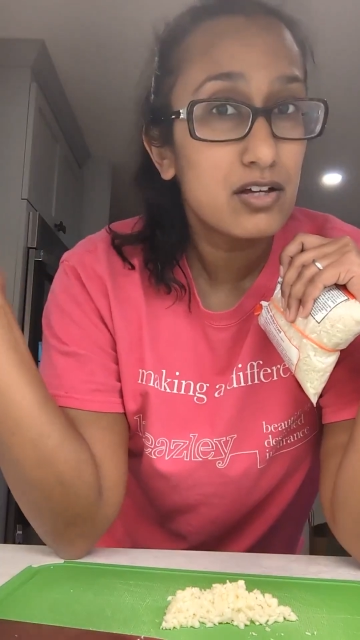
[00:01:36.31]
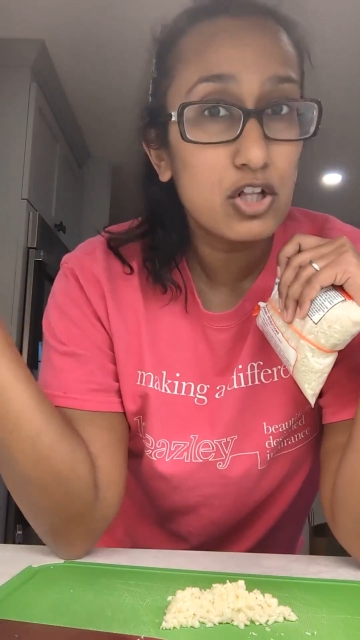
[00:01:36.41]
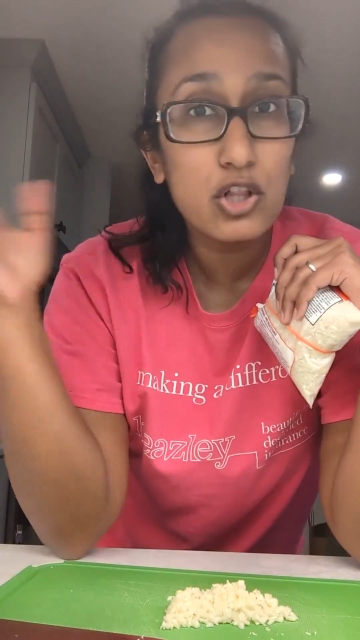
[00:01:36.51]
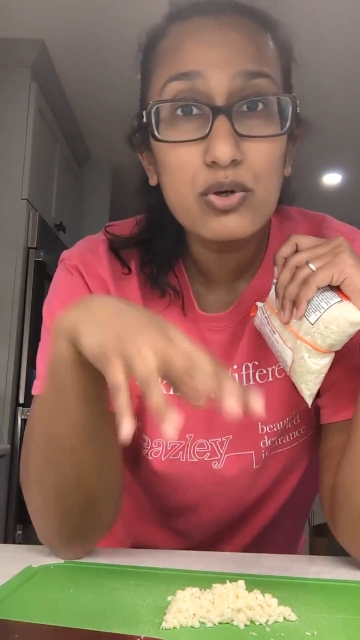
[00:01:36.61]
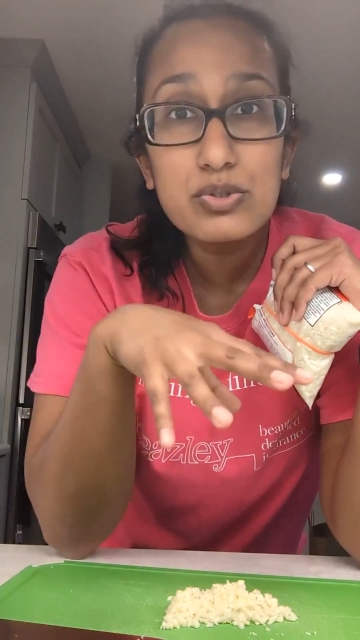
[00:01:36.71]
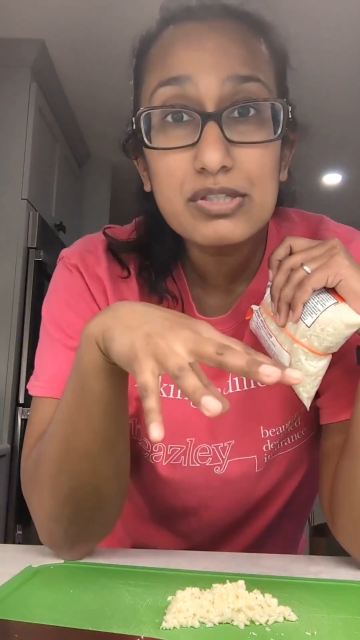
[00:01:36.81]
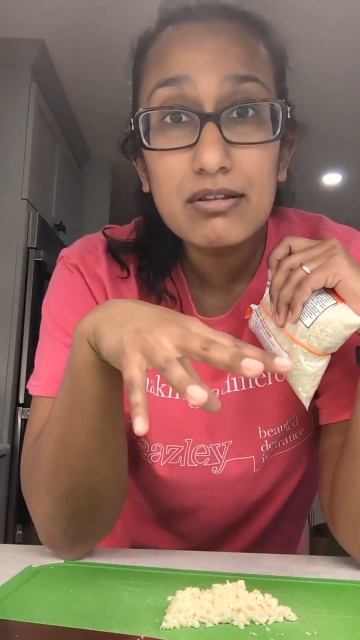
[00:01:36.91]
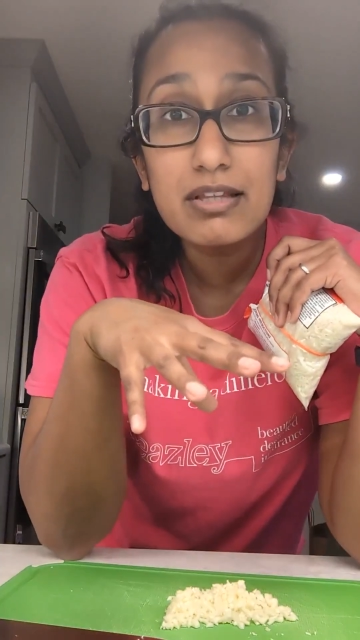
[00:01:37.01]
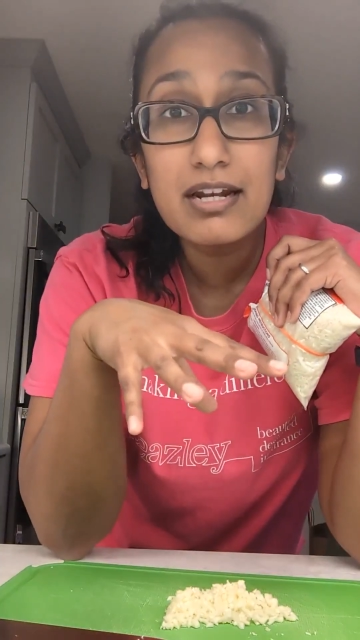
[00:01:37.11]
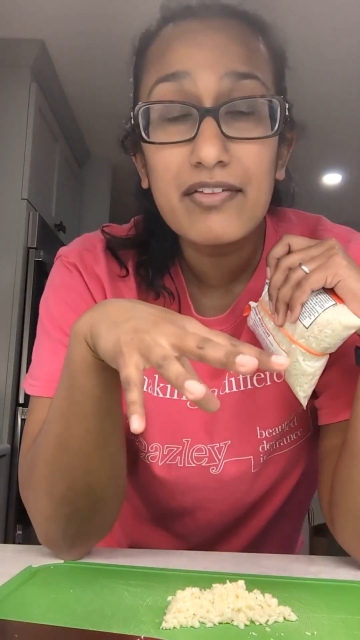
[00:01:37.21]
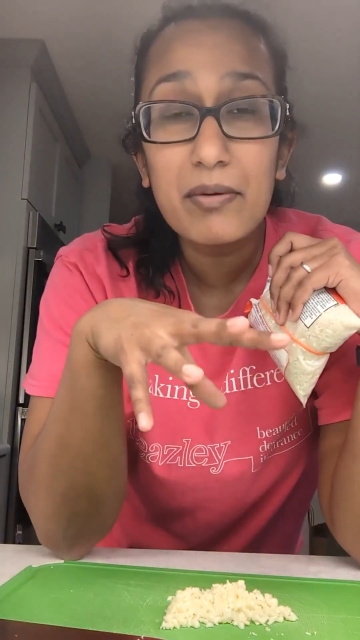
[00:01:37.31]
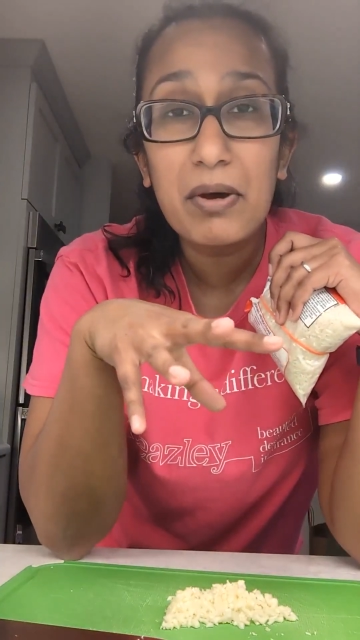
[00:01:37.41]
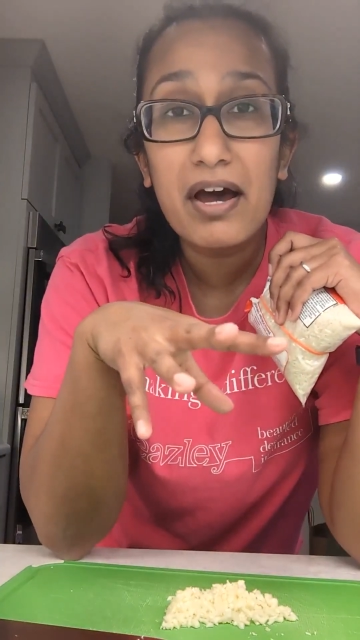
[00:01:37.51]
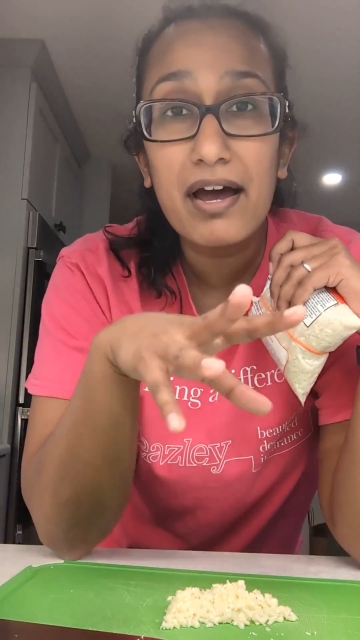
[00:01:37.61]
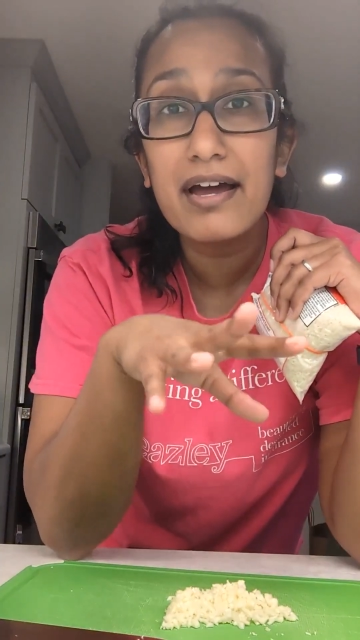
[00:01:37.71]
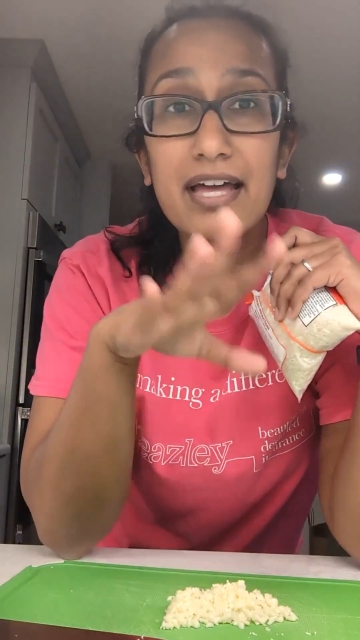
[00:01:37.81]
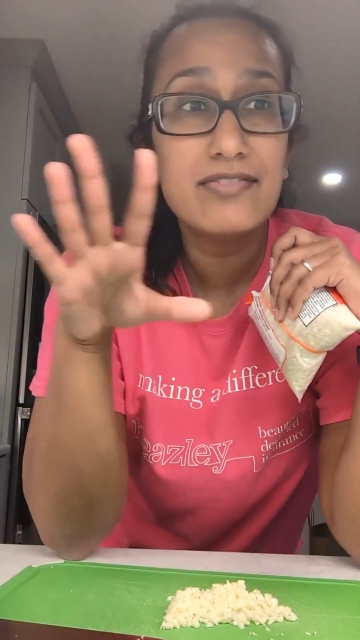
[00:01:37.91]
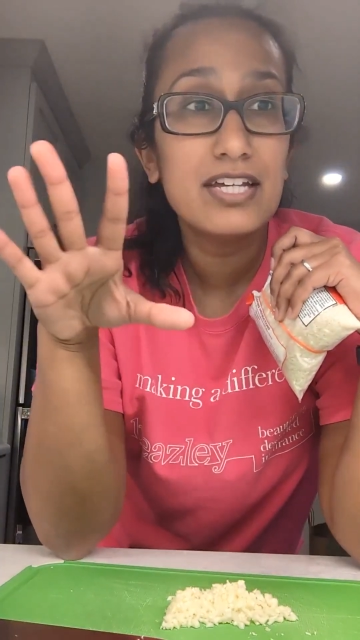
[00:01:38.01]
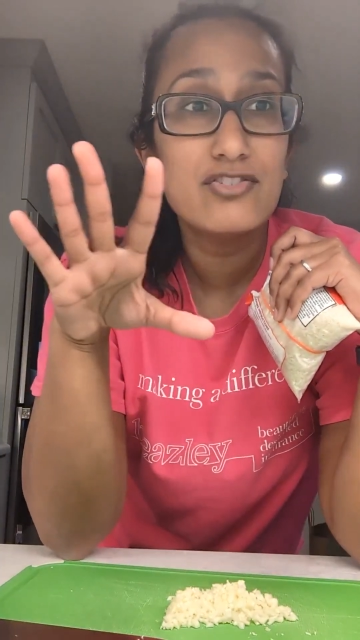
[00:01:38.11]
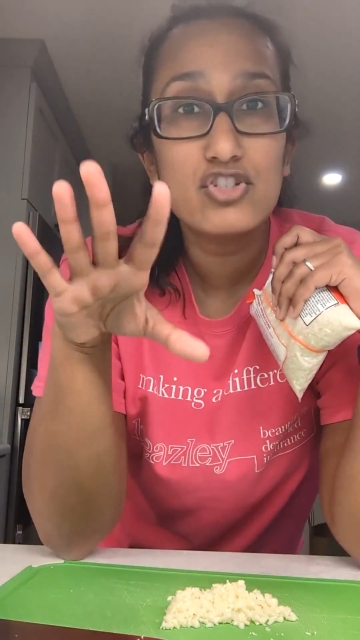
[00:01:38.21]
close the lid on the pot,
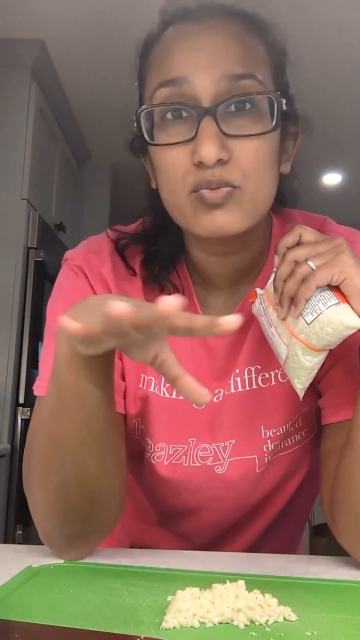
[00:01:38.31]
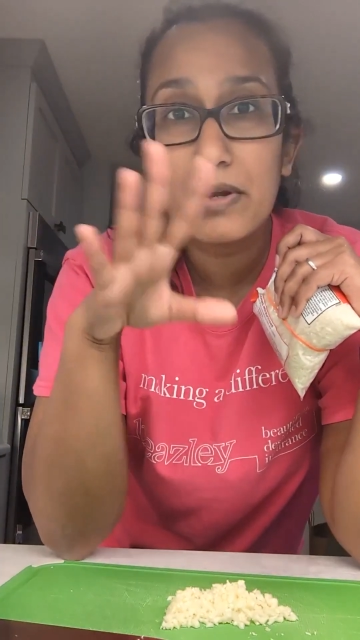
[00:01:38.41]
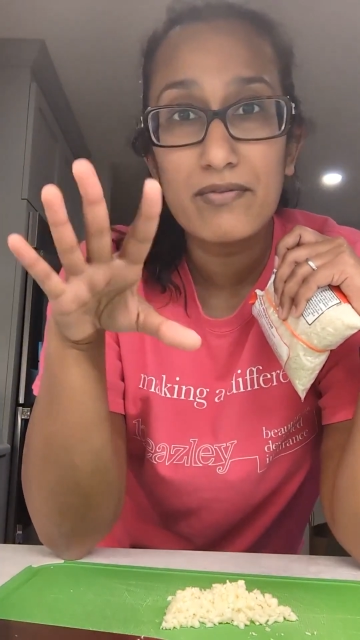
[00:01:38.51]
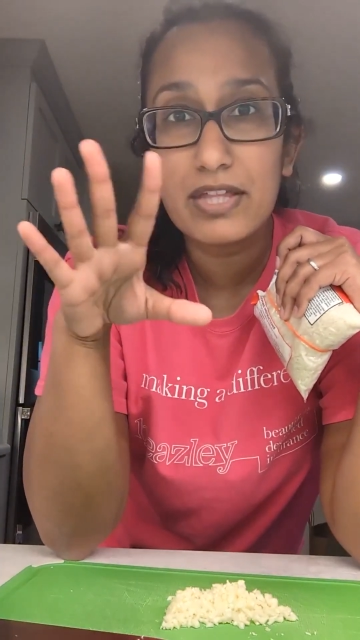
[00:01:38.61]
and then just wait